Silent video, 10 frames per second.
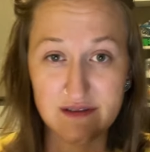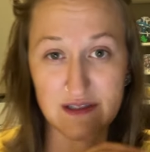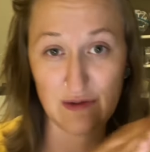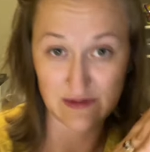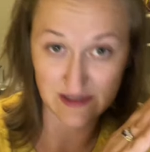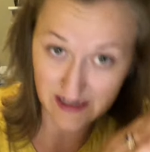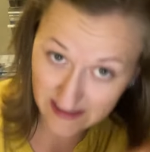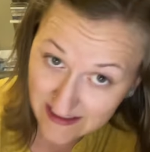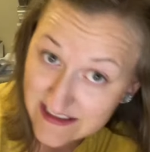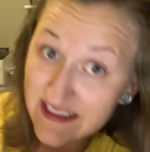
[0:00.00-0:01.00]
So 9,
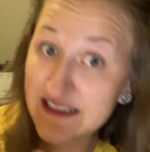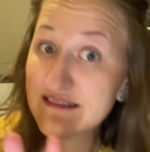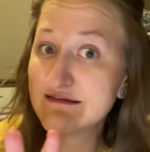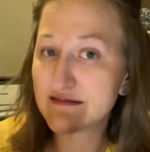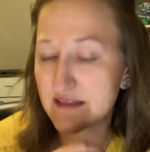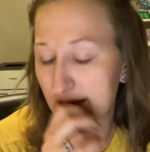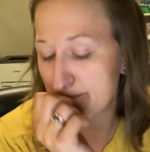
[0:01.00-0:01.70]
18, yeah.